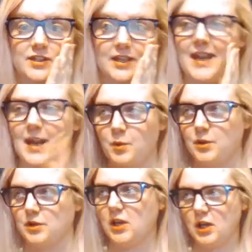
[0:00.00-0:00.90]
I hate
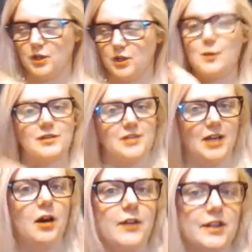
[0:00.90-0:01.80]
when you can
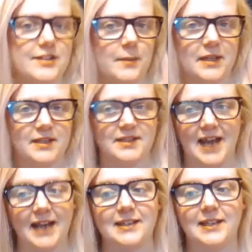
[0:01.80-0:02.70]
tell that somebody is
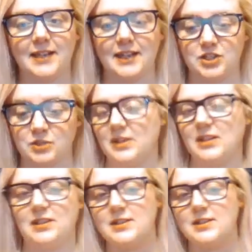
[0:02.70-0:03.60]
acting, and to me,
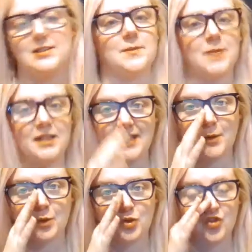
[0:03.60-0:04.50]
they didn't seem like they
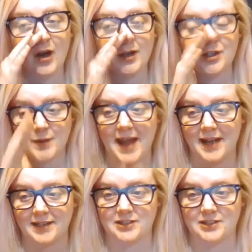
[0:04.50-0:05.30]
were trying to act.